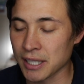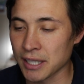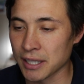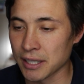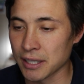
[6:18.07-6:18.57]

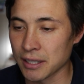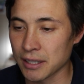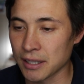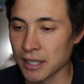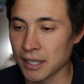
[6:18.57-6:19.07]
in
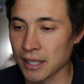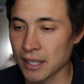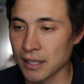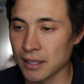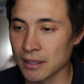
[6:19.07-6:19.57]

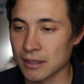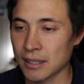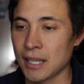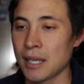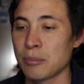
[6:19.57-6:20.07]

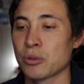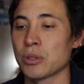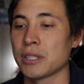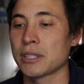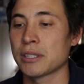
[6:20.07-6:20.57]

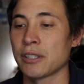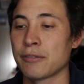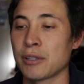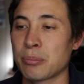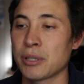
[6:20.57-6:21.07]
Camtwist.
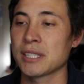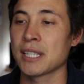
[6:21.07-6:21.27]
So if you press